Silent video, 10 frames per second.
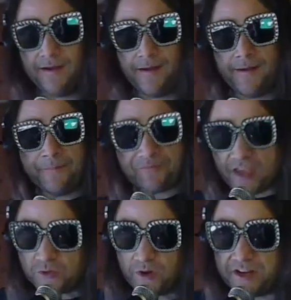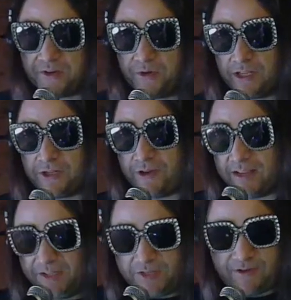Because we're going to do a little trick in
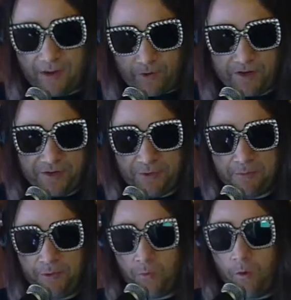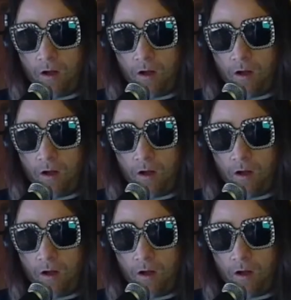the screen. We're going to do a moonwalk